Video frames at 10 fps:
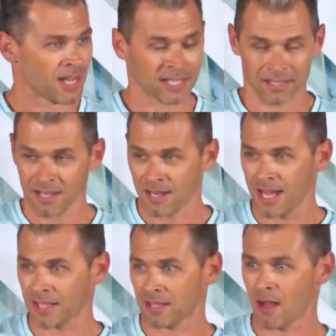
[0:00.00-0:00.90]
Like,
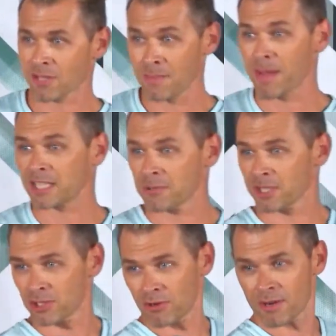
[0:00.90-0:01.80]
like I'll get back to
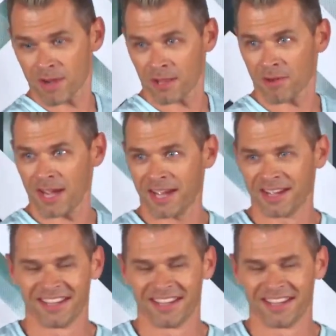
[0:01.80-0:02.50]
my story, by the way.